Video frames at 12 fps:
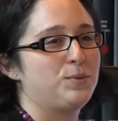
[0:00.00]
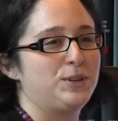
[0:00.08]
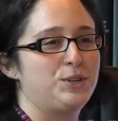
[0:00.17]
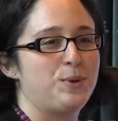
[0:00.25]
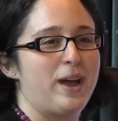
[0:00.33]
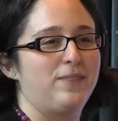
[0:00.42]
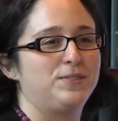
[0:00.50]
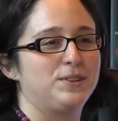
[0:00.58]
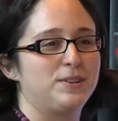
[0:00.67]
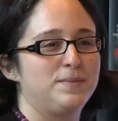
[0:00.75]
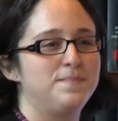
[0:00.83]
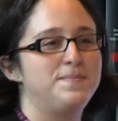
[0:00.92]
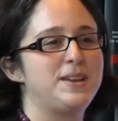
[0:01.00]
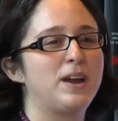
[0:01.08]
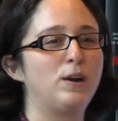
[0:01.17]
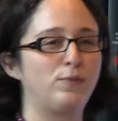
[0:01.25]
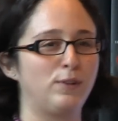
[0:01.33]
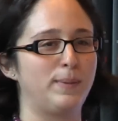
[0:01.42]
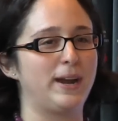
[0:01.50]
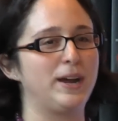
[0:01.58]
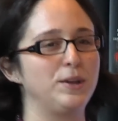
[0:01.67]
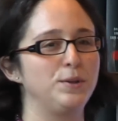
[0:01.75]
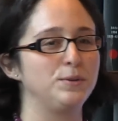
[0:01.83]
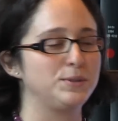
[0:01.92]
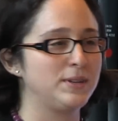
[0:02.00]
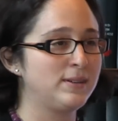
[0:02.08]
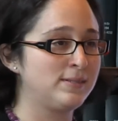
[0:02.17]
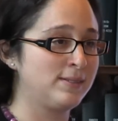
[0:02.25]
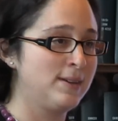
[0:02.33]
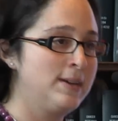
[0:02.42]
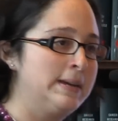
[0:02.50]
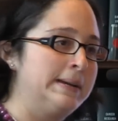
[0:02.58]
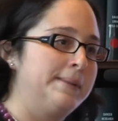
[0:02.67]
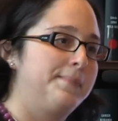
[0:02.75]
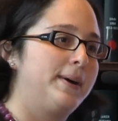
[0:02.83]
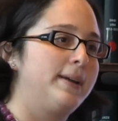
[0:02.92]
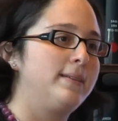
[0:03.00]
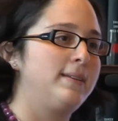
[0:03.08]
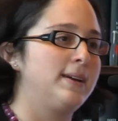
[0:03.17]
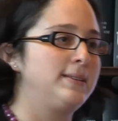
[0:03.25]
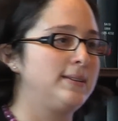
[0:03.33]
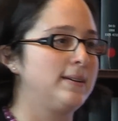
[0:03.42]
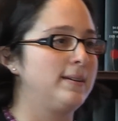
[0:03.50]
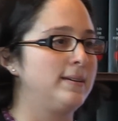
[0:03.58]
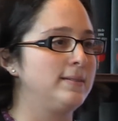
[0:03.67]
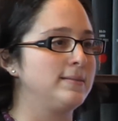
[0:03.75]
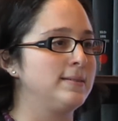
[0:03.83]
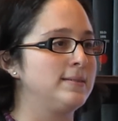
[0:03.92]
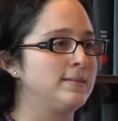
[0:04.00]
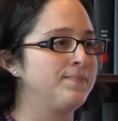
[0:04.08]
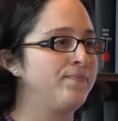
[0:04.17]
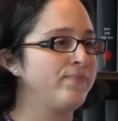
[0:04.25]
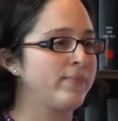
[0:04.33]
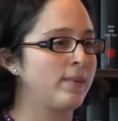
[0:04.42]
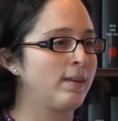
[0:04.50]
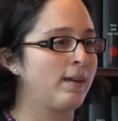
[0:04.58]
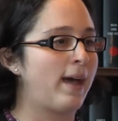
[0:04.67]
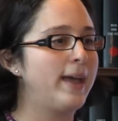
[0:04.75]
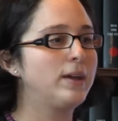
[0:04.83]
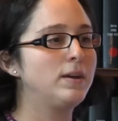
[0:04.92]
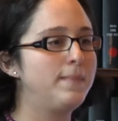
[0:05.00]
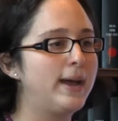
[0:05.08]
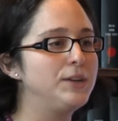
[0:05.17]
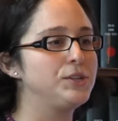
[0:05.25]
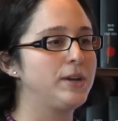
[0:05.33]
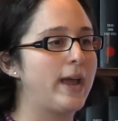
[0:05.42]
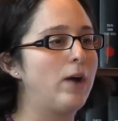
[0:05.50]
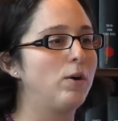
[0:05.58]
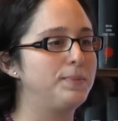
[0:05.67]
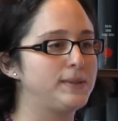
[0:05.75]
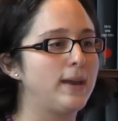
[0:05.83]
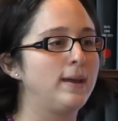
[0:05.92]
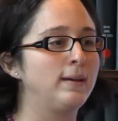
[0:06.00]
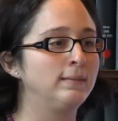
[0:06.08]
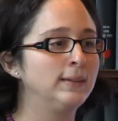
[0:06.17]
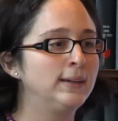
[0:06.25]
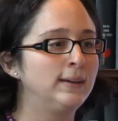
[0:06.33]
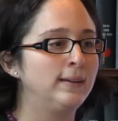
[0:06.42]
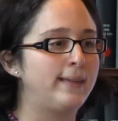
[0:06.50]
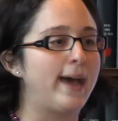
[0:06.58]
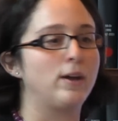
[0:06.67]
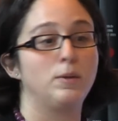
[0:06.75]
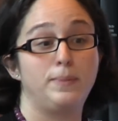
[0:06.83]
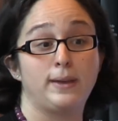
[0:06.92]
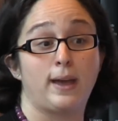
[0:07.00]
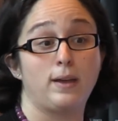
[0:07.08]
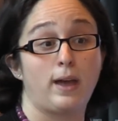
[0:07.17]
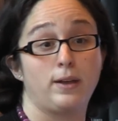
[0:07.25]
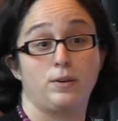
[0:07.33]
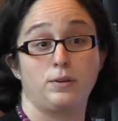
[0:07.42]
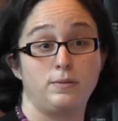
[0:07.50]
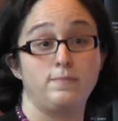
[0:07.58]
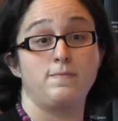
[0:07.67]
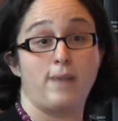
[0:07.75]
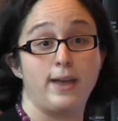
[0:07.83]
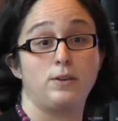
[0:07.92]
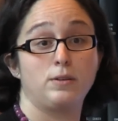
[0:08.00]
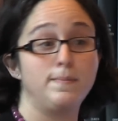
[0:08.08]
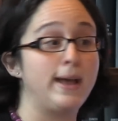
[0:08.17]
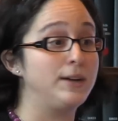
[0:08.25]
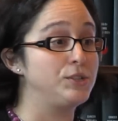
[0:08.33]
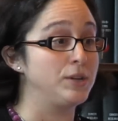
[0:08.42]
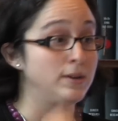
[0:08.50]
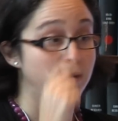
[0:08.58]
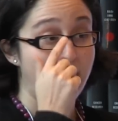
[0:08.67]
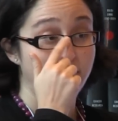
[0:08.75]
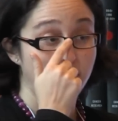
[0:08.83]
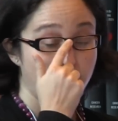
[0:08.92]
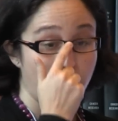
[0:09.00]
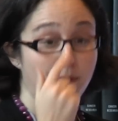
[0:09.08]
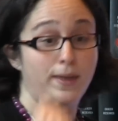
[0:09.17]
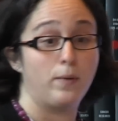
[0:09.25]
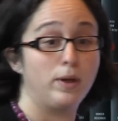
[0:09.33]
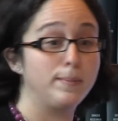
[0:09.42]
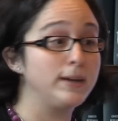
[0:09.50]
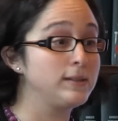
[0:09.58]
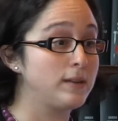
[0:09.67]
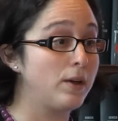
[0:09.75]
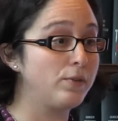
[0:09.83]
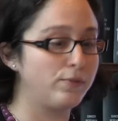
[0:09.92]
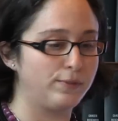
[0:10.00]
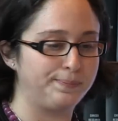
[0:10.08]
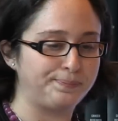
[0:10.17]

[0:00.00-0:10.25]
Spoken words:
which you have to be careful about how you use this, but the idea is I can imagine how upsetting that could be. I could imagine having felt that way myself.